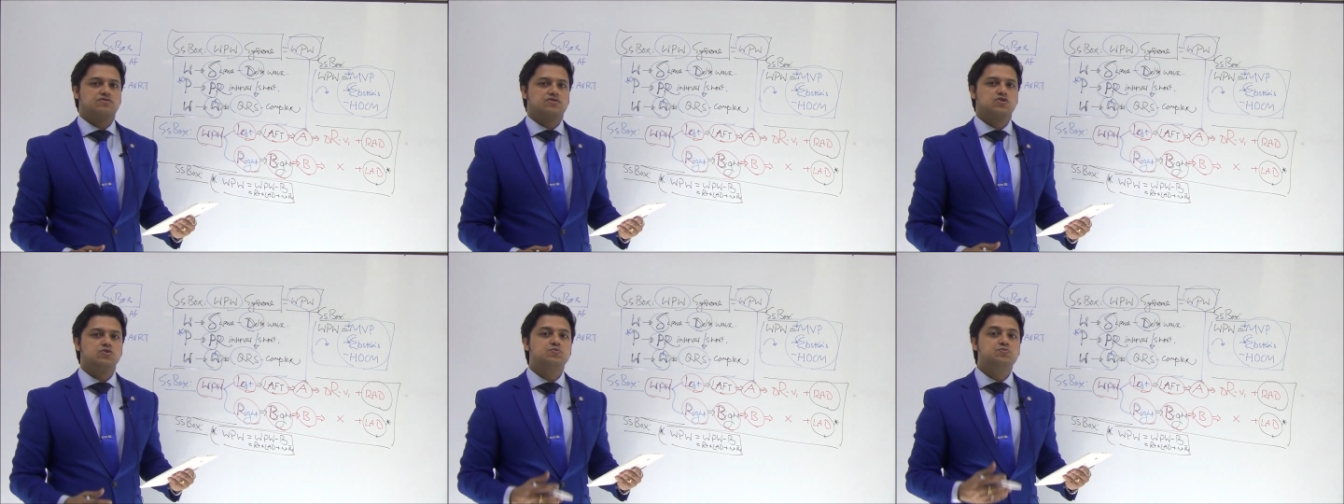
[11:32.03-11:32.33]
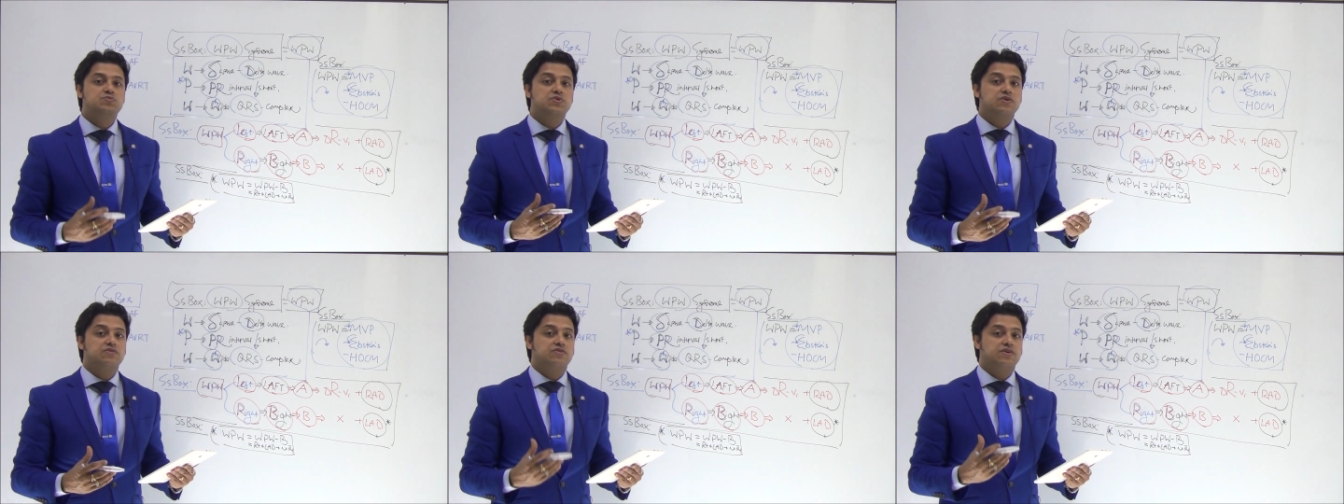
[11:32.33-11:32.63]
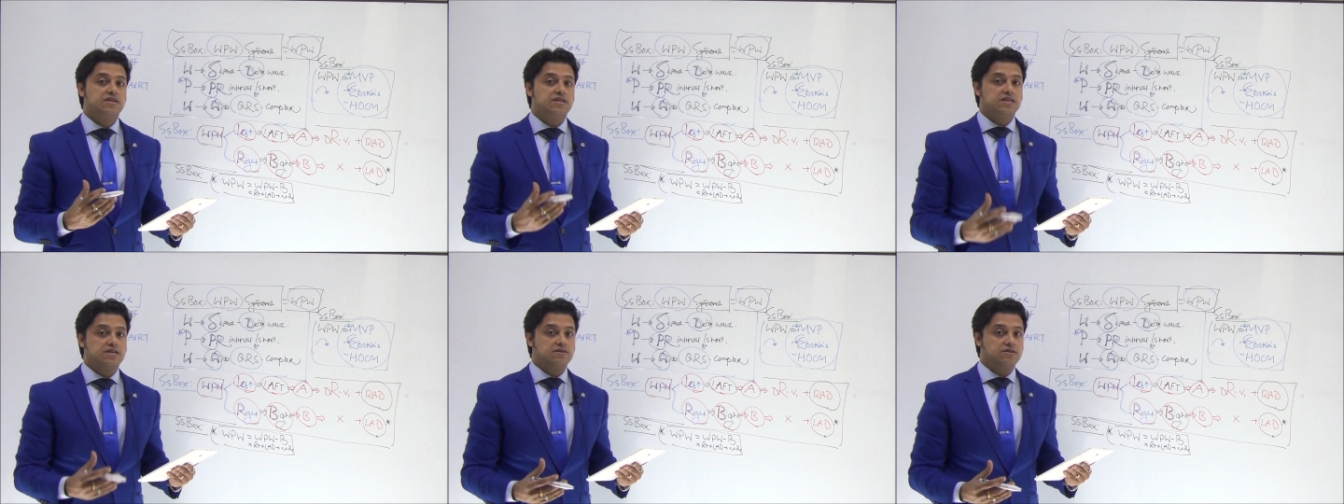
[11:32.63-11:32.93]

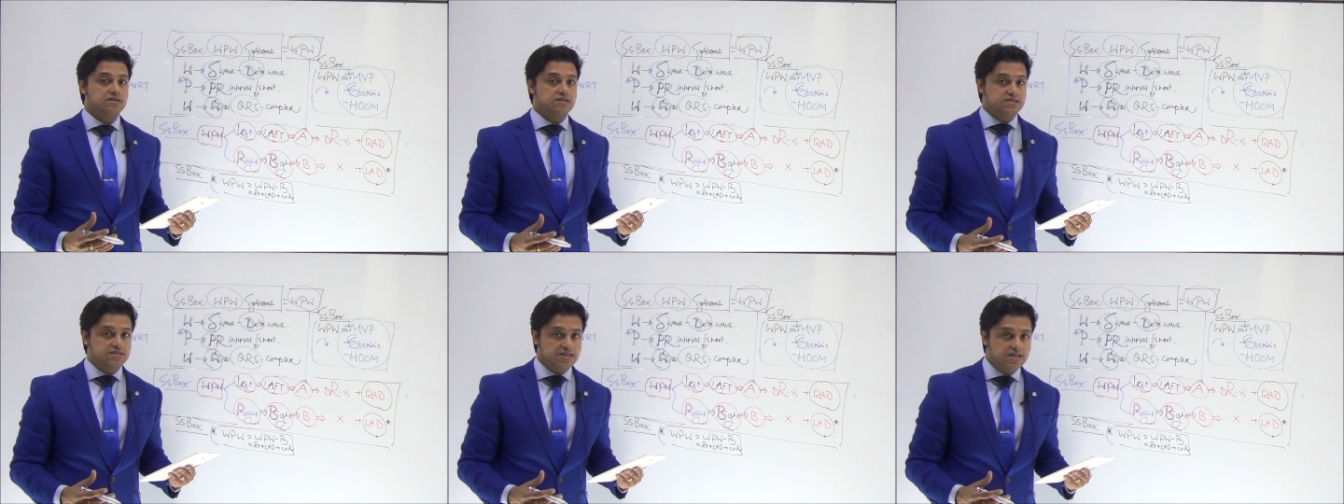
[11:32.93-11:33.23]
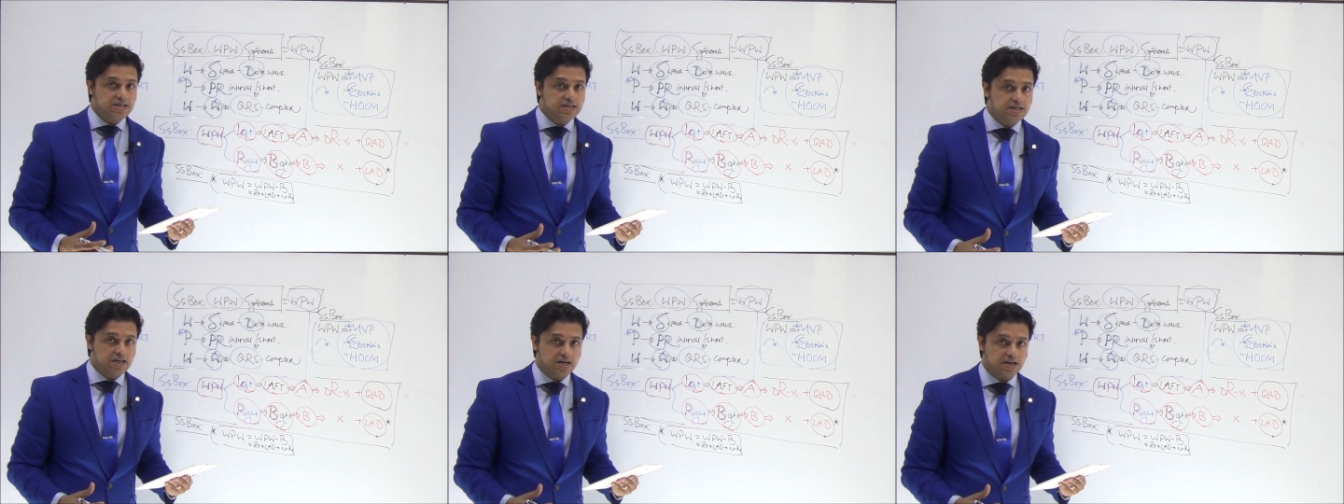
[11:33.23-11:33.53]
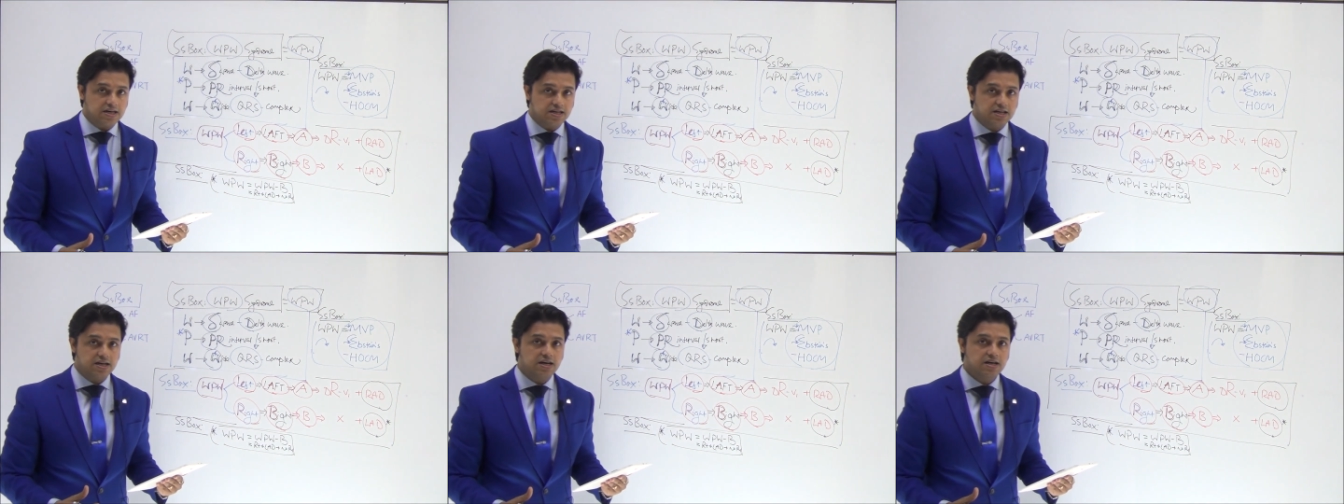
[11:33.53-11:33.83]
supraventricular
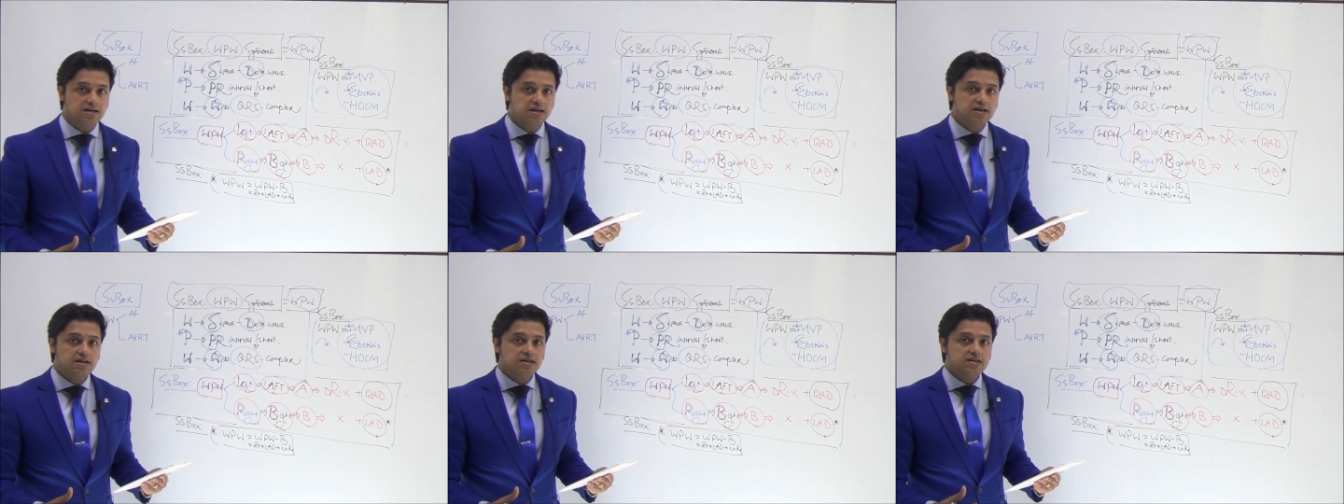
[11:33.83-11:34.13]
tachycardia.